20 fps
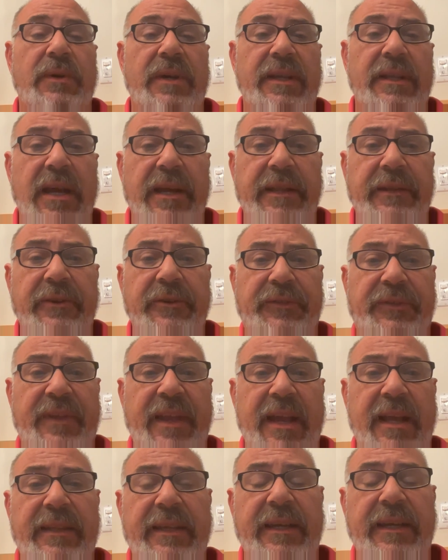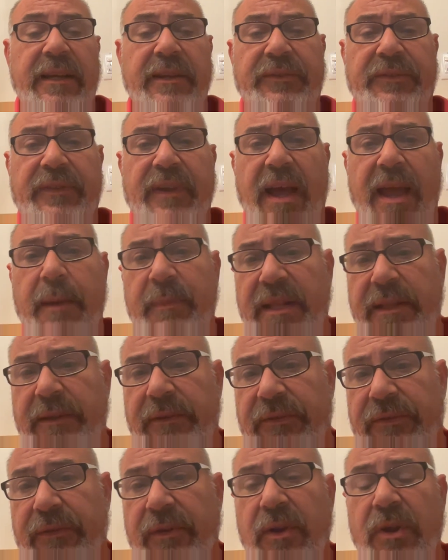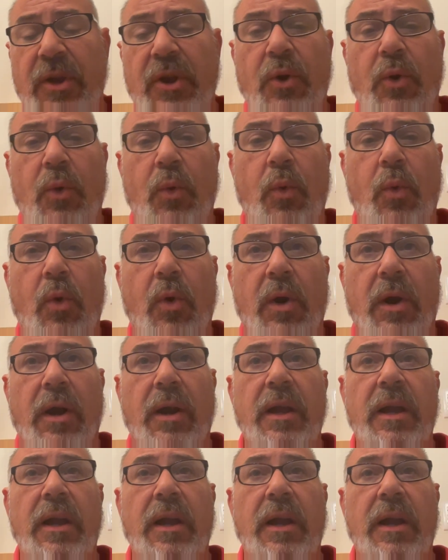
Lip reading: in understanding assignments or